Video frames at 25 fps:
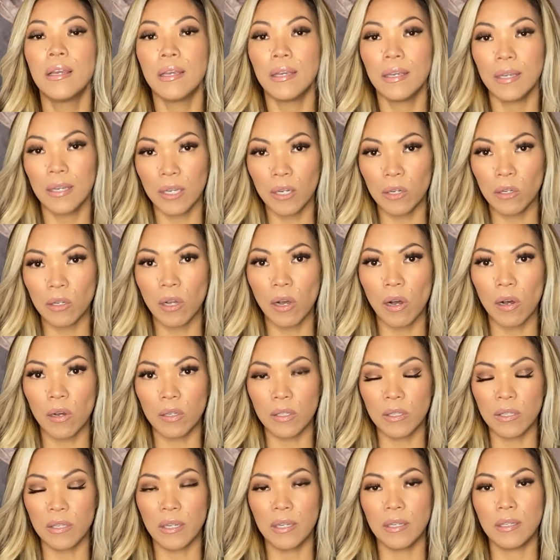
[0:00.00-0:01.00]
Hill
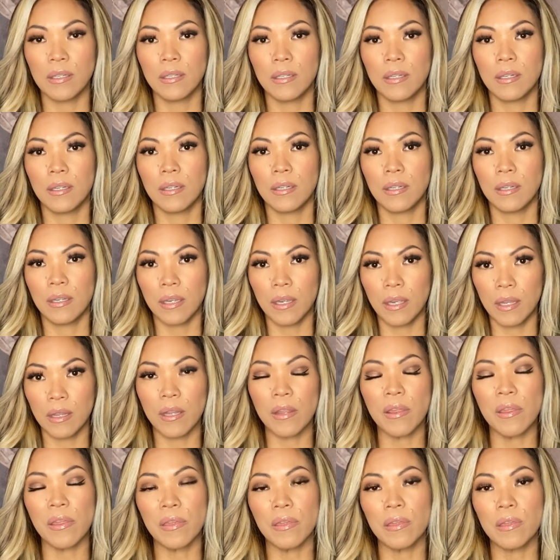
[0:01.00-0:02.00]
calls it in
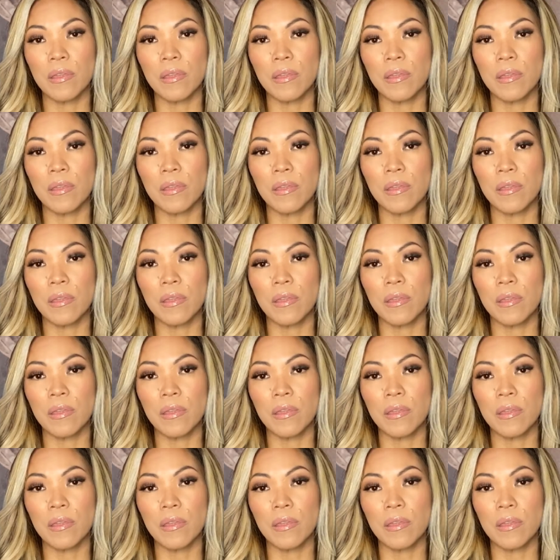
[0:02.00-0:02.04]
the,